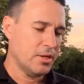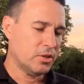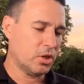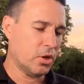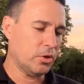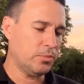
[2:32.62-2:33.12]

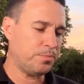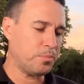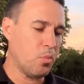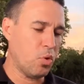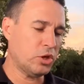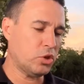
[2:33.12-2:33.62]
So
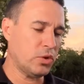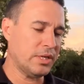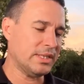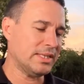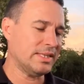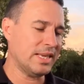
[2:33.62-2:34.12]
Mortgage
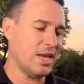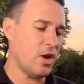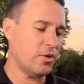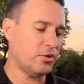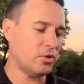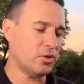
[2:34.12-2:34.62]
Choice
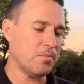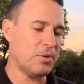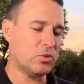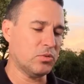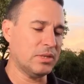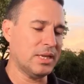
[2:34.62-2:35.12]
CEO Susan
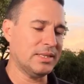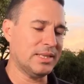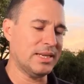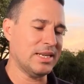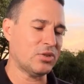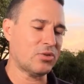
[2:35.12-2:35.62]
Mitchell says
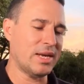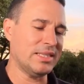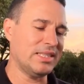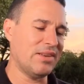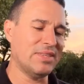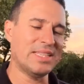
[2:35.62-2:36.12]
that
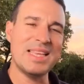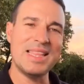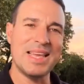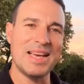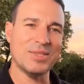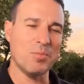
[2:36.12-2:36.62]
Australia's
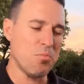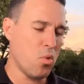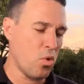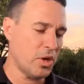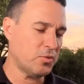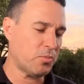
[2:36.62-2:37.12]
17,000
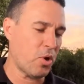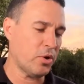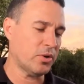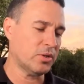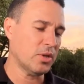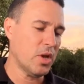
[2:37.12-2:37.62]
mortgage
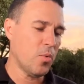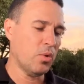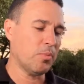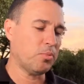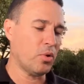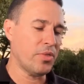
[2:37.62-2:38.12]
brokers
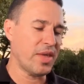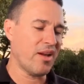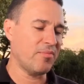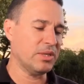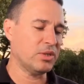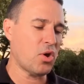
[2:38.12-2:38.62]
will applaud the
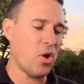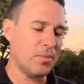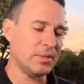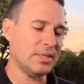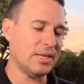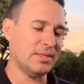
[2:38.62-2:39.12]
government's
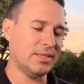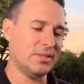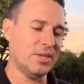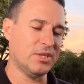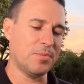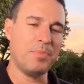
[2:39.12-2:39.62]
common sense
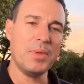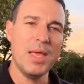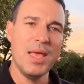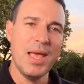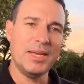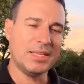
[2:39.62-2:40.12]
decision.
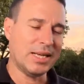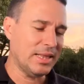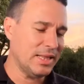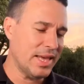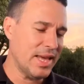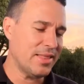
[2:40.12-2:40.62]
It is
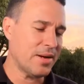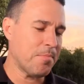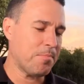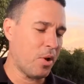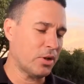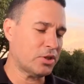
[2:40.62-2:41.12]
clear that
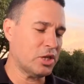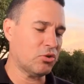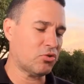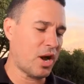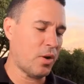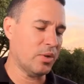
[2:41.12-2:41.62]
abolishing
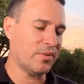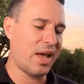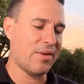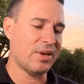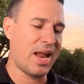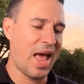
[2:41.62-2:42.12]
trail will
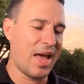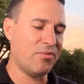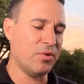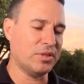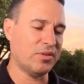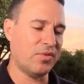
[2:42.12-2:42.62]
have an
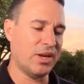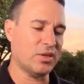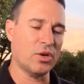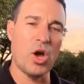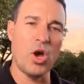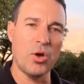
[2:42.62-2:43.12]
adverse effect
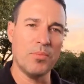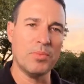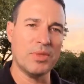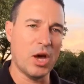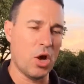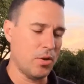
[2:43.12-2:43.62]
on
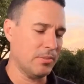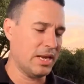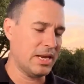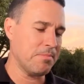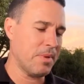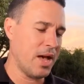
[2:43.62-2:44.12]
the home
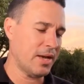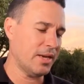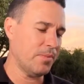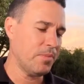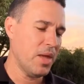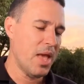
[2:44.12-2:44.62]
lending
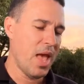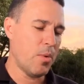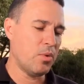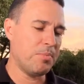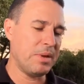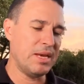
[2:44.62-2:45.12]
market
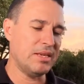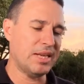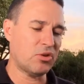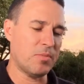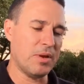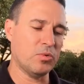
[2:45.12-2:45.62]
and would be
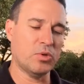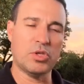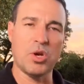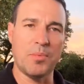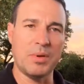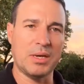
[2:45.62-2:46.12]
detrimental to
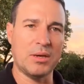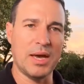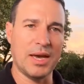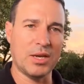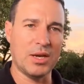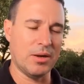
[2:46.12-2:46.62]

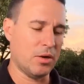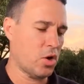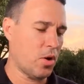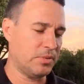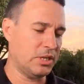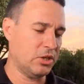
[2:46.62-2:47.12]
top
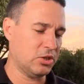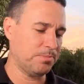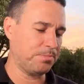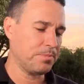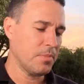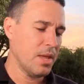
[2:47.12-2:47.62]
competition.